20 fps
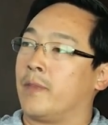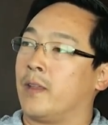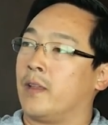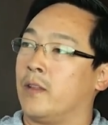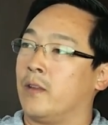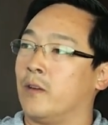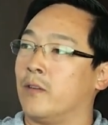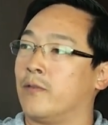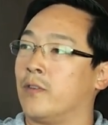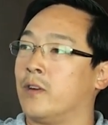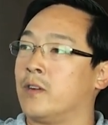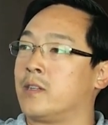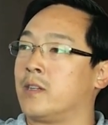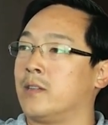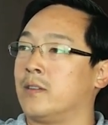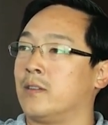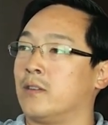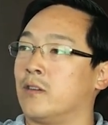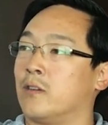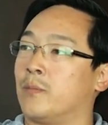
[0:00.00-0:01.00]
a new
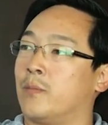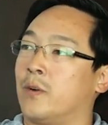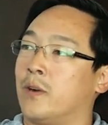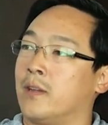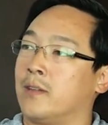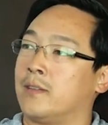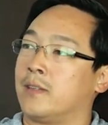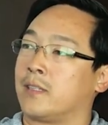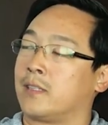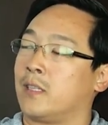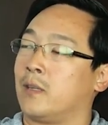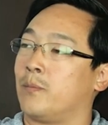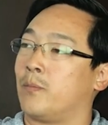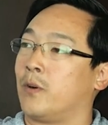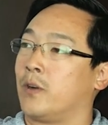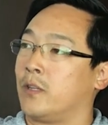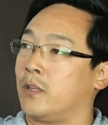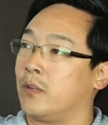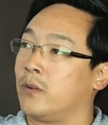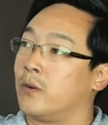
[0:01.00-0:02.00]
version,
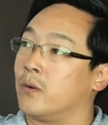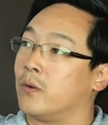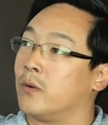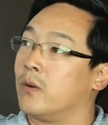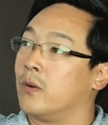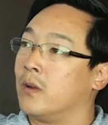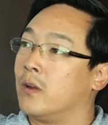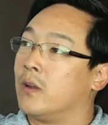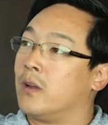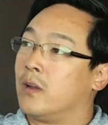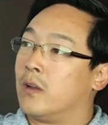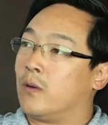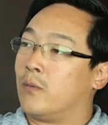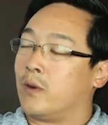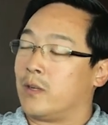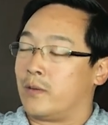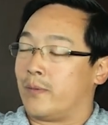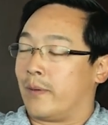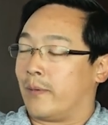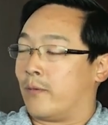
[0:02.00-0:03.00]
0.16.2,
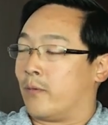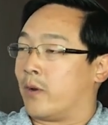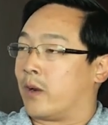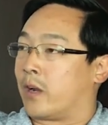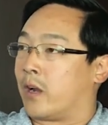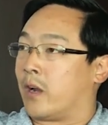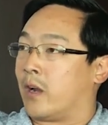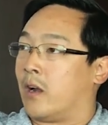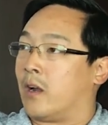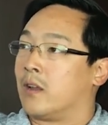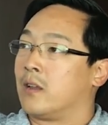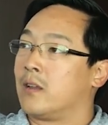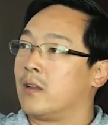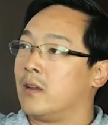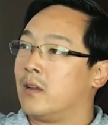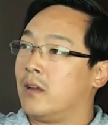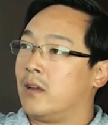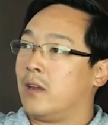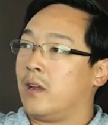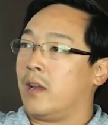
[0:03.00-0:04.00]
which we've been working on.
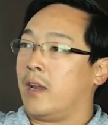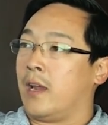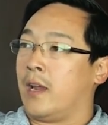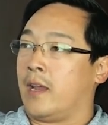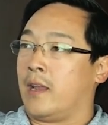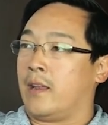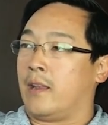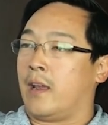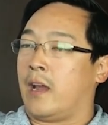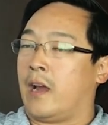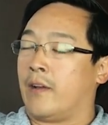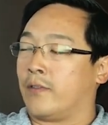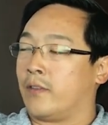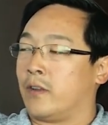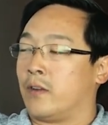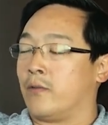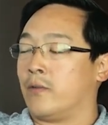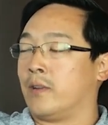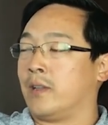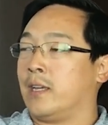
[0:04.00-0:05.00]
And after
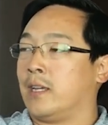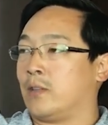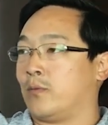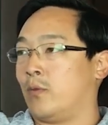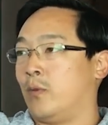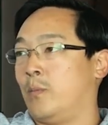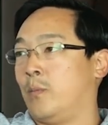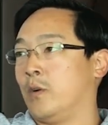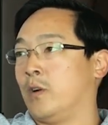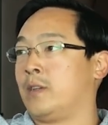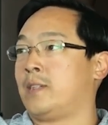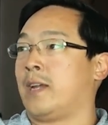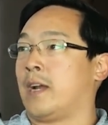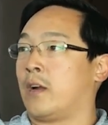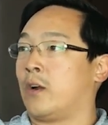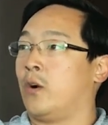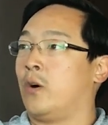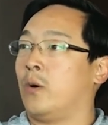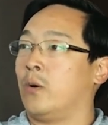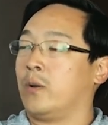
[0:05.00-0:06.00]
the release, we'll merge
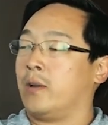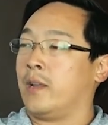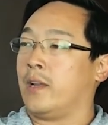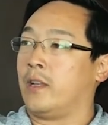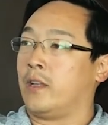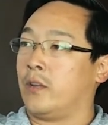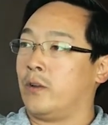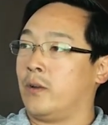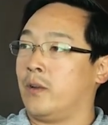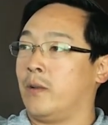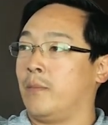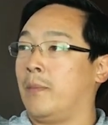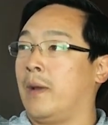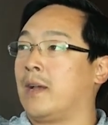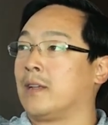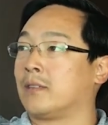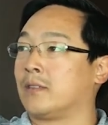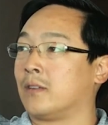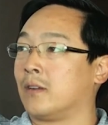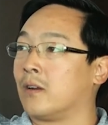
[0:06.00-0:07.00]
that code into
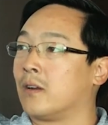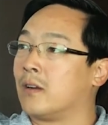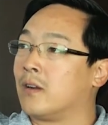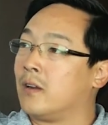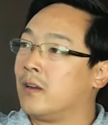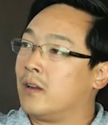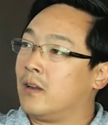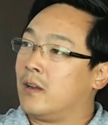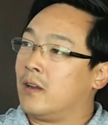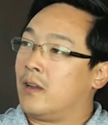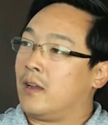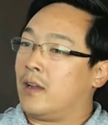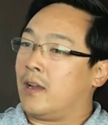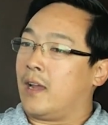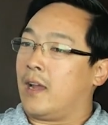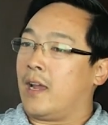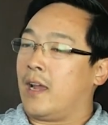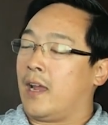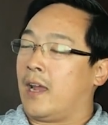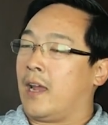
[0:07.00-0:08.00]
master.
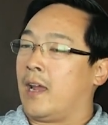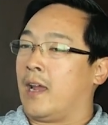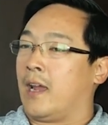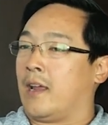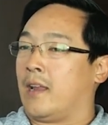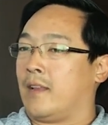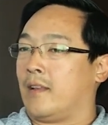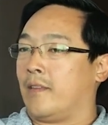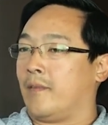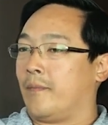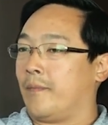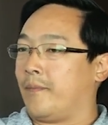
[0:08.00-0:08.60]
And